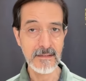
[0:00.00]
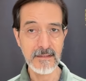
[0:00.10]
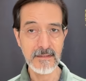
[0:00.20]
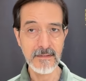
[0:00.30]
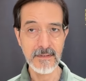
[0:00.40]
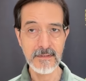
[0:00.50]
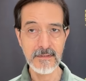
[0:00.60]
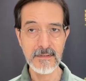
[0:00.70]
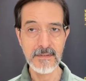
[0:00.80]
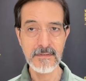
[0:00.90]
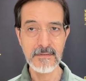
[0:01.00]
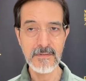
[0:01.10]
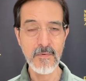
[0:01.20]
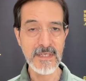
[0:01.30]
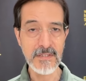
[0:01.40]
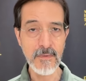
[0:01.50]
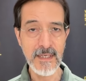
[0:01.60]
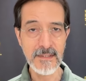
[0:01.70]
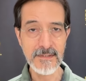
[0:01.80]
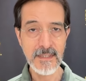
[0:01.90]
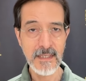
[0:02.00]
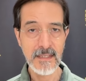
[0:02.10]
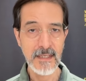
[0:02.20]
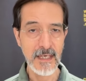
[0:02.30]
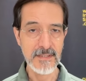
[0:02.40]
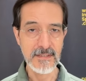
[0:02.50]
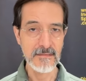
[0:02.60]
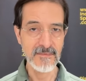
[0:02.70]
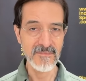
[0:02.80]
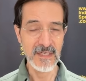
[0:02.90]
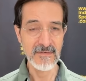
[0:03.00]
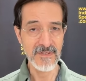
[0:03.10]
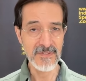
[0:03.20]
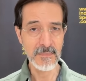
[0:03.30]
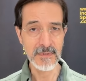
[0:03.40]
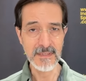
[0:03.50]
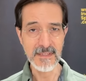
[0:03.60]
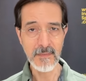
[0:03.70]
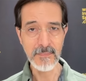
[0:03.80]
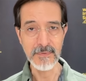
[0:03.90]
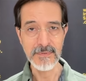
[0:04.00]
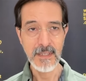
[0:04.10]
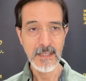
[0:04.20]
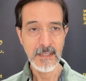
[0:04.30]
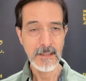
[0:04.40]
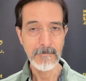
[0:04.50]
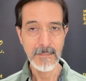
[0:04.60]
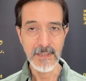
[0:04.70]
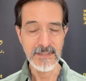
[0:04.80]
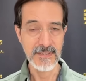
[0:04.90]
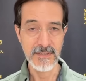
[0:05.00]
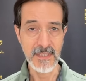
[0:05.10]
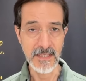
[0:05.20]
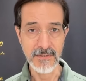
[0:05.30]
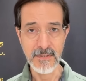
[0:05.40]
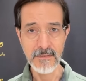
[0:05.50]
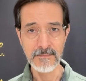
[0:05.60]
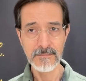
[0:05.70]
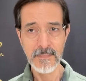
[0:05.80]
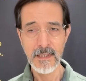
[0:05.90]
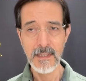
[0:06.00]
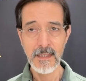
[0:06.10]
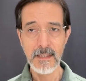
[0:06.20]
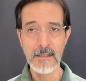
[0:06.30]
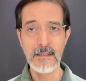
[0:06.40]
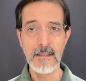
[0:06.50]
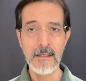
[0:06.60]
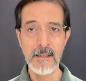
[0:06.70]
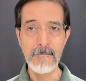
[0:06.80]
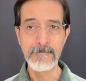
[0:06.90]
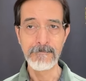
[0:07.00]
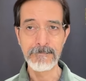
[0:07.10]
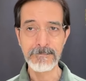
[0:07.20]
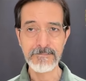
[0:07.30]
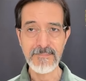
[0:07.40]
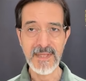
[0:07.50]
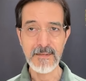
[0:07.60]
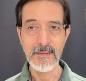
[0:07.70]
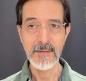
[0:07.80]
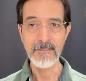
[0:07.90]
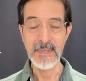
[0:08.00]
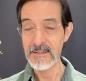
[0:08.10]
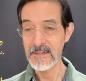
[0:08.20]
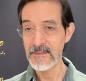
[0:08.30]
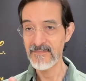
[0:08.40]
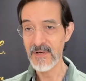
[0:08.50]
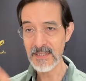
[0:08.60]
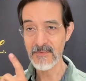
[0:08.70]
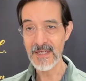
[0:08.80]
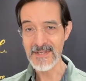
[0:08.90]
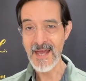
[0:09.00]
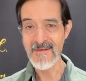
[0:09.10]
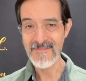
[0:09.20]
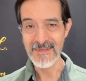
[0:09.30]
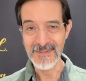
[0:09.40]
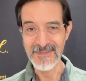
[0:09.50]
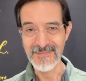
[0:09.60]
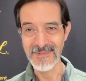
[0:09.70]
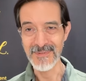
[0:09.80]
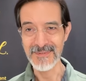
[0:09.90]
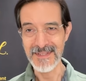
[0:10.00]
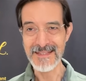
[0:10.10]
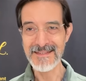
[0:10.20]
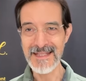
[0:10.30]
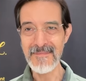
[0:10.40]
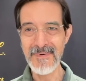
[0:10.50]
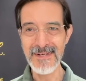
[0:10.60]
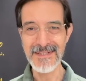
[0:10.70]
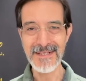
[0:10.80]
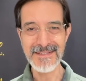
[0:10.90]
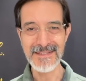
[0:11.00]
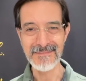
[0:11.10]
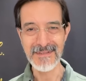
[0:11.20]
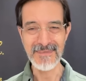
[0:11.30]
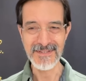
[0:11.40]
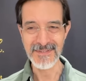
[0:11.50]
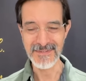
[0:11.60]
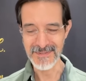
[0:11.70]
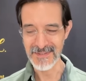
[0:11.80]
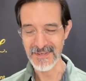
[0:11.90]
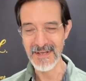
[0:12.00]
you know the, the 2020s as very visible examples. It's just not true. Um, but falling rates have been good for gold. That that part does seem to be true. So